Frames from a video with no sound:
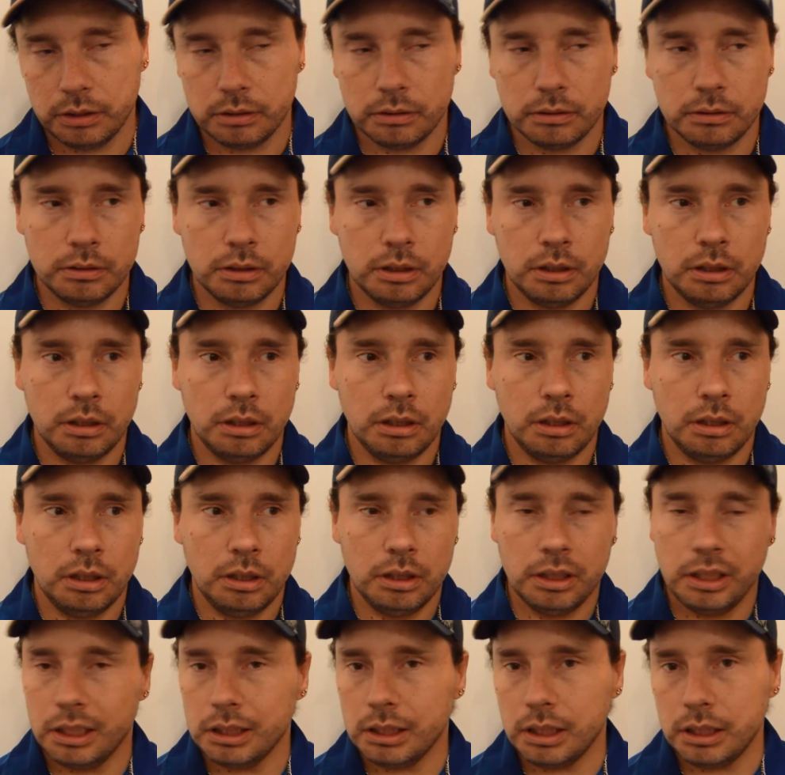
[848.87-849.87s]
If
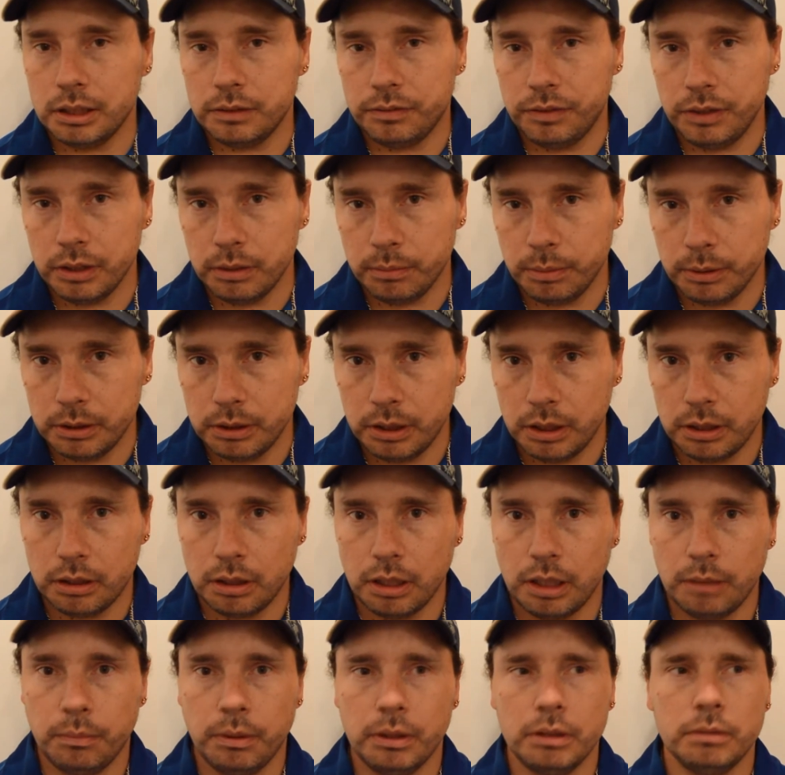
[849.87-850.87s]
you guys like this video, please hit the
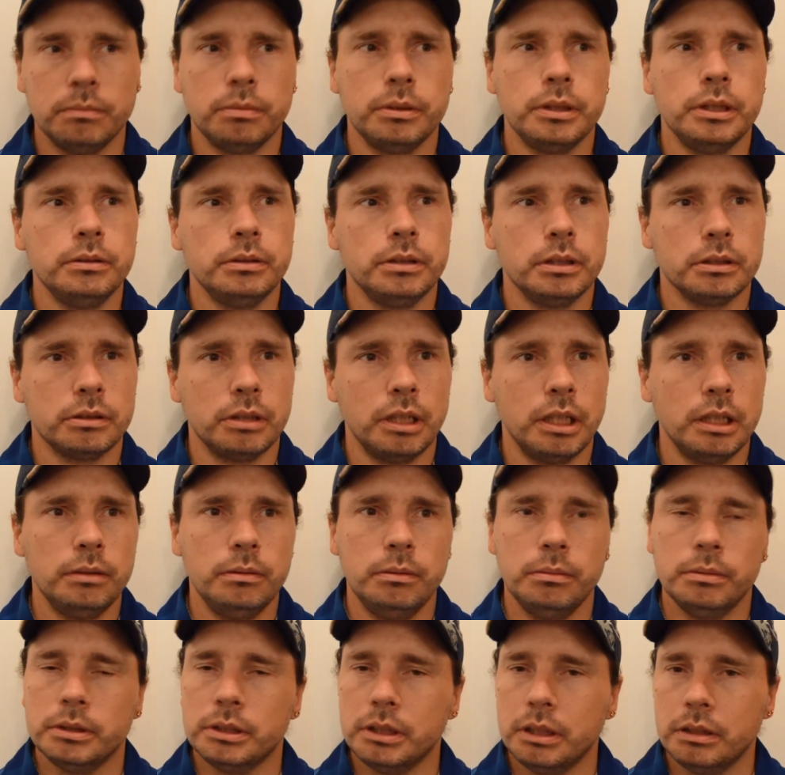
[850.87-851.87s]
like button. Please subscribe
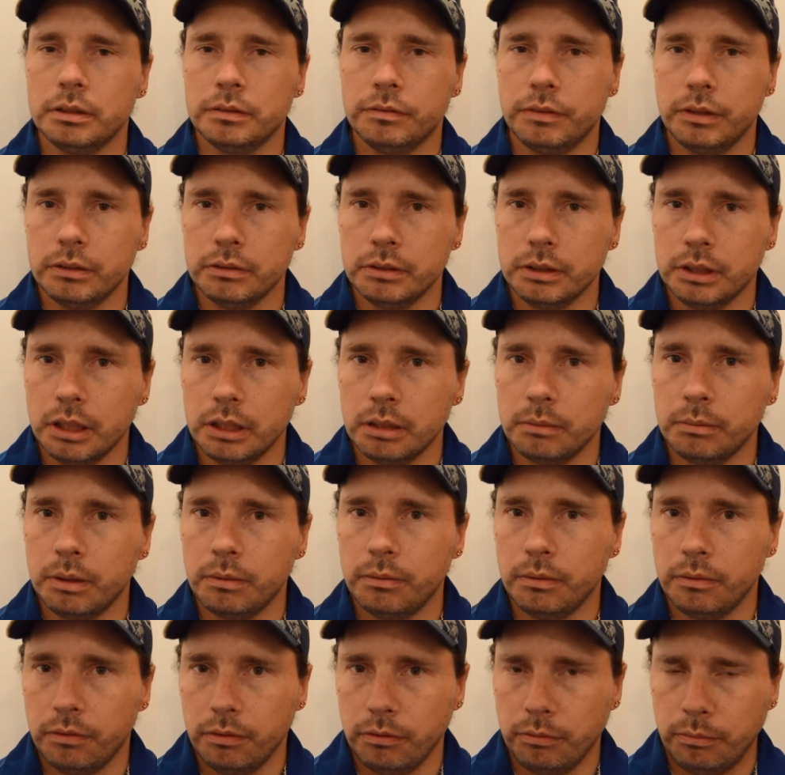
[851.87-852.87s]
and share this video on the channel. My
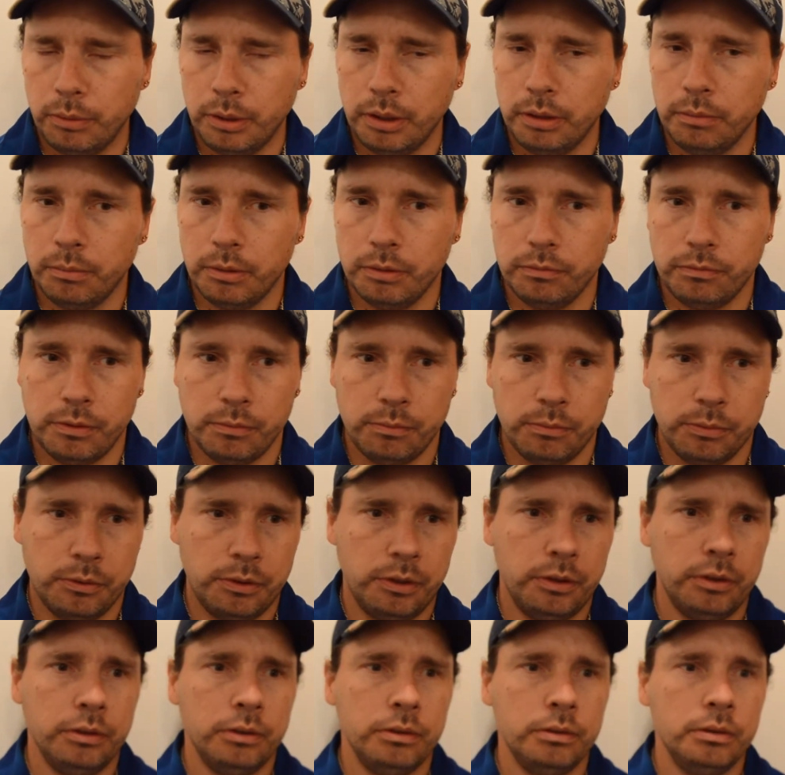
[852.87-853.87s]
favorite me, my favorite
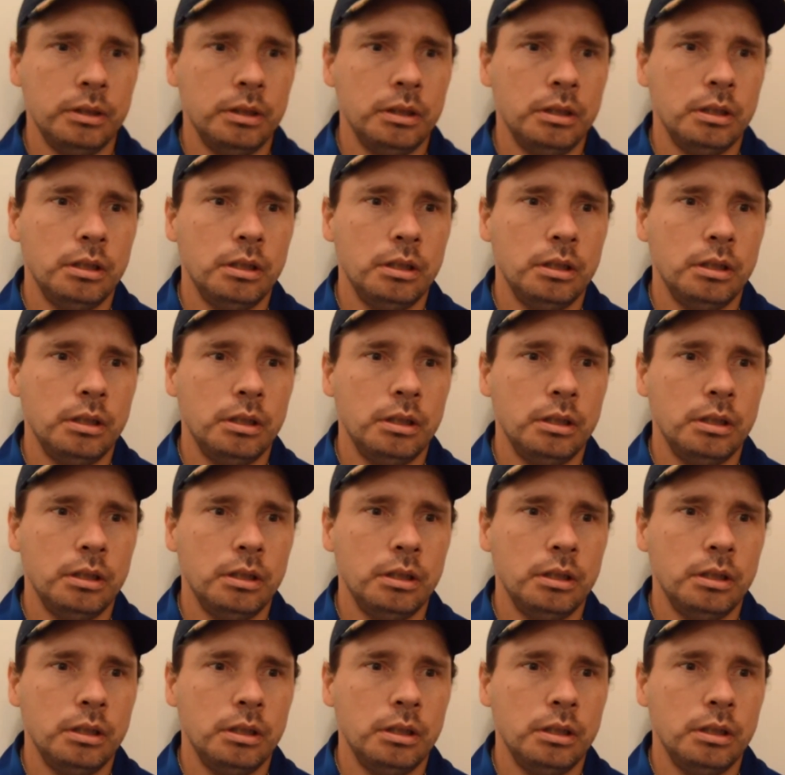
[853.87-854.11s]
you.